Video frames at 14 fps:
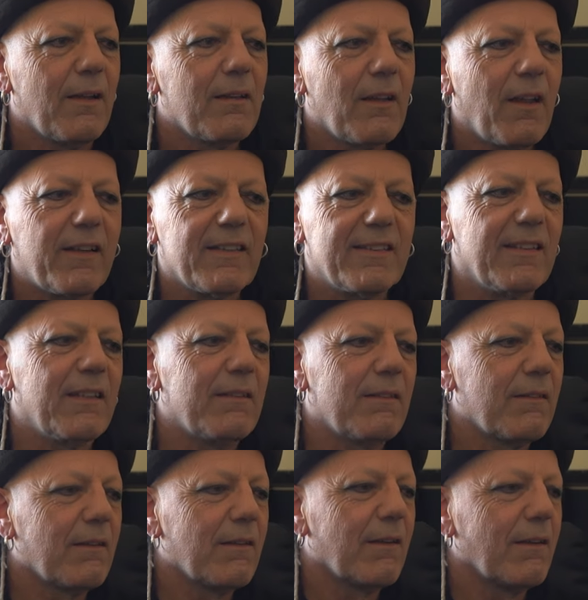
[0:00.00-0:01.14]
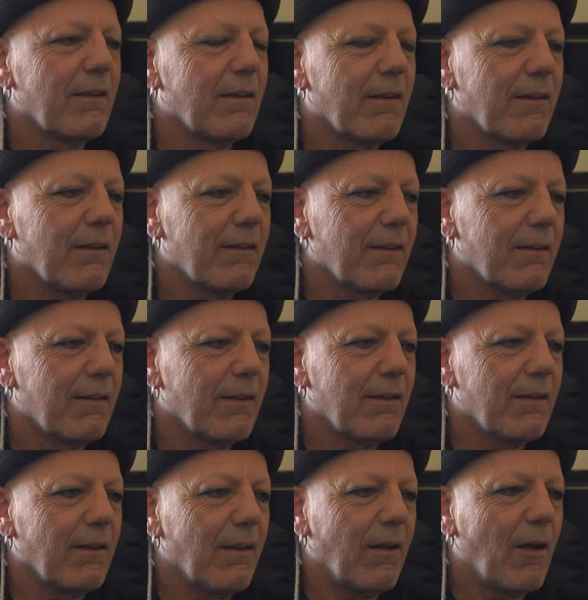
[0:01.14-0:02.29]
like I said,
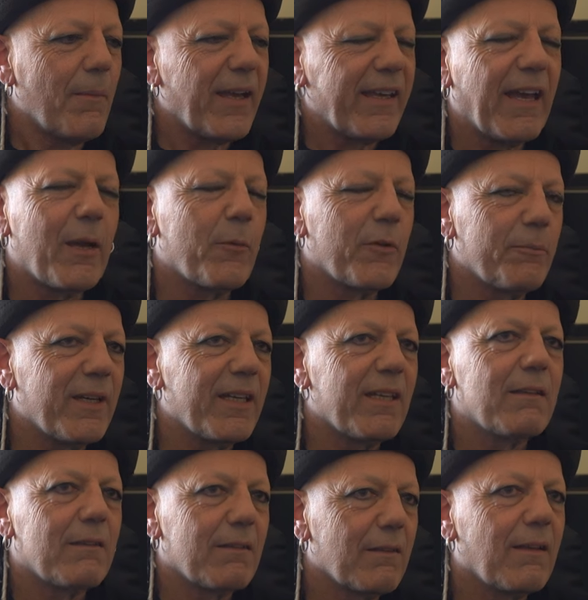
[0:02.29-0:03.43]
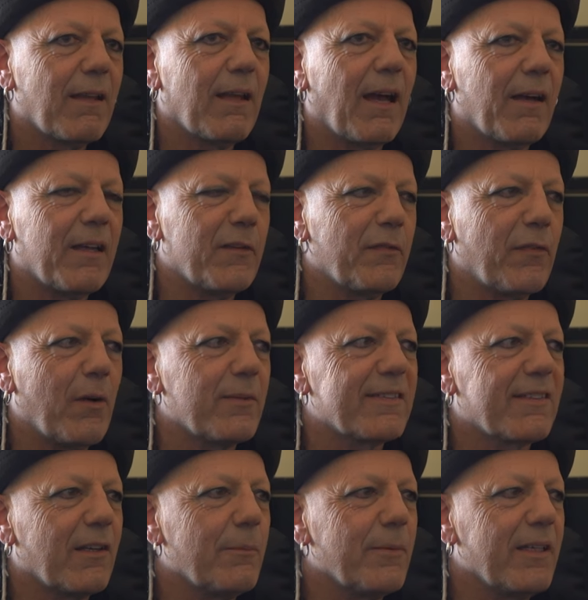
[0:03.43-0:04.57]
I'm okay with me. Uh, if I was
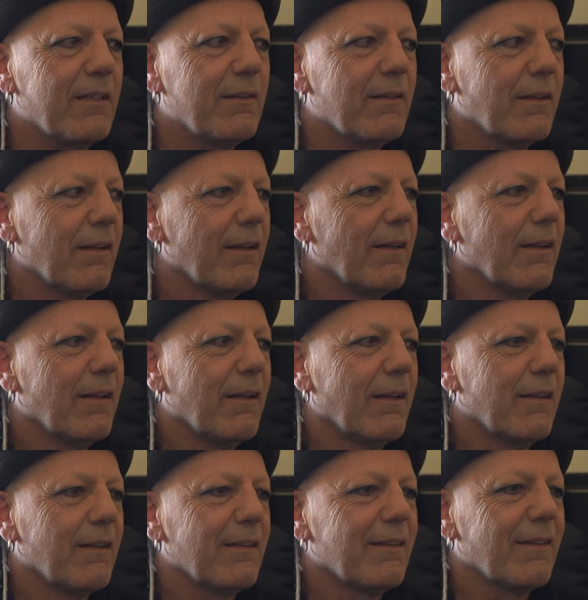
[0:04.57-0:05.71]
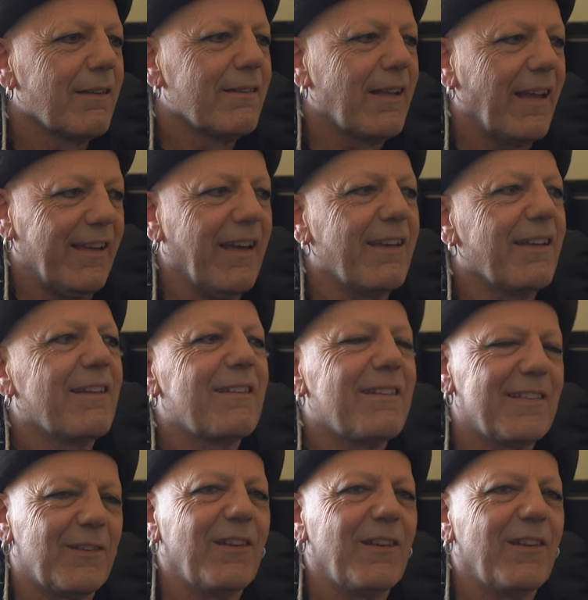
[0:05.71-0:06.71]
going to be, okay, this